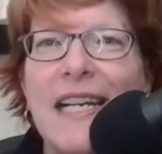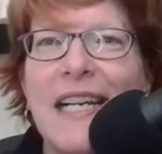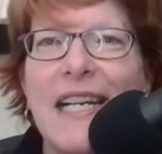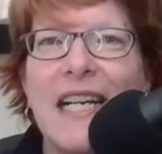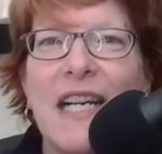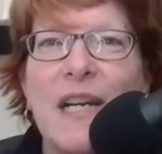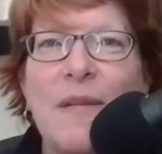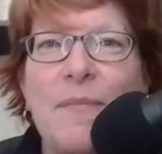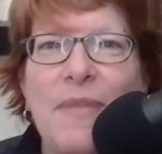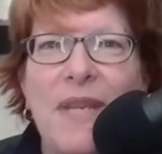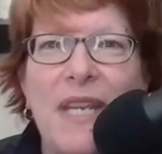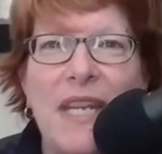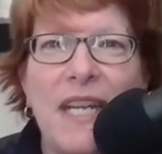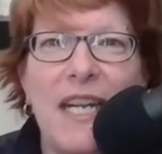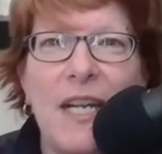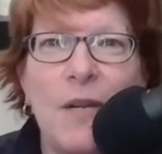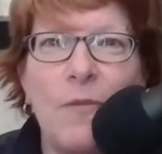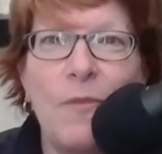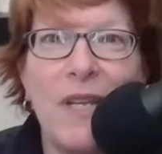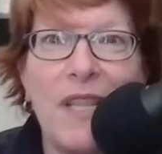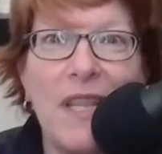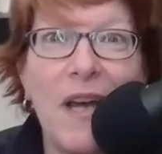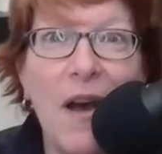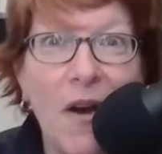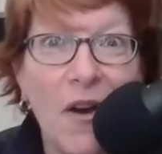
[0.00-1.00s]
competing
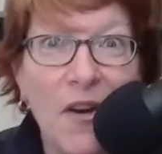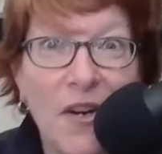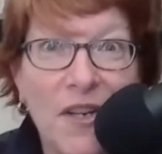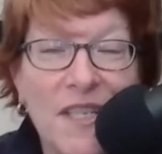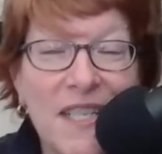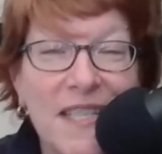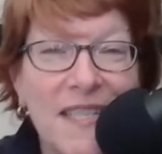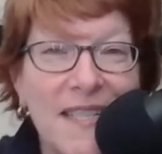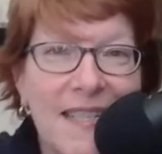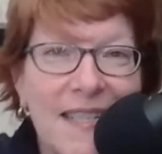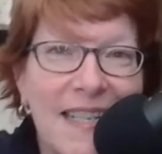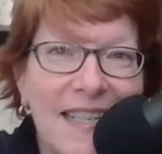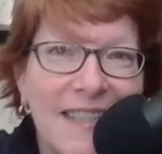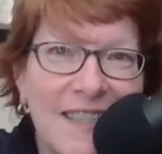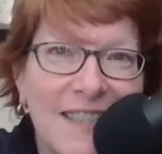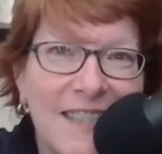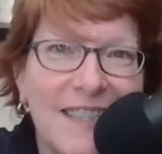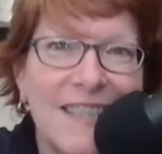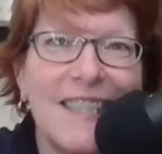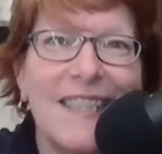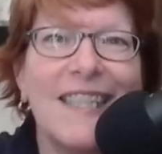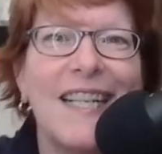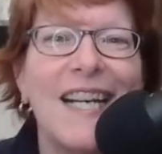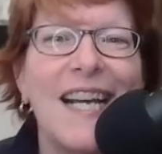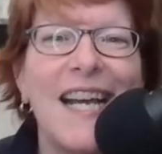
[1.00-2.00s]
with our
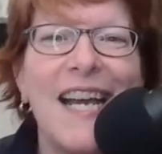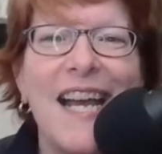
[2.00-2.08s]
discussion.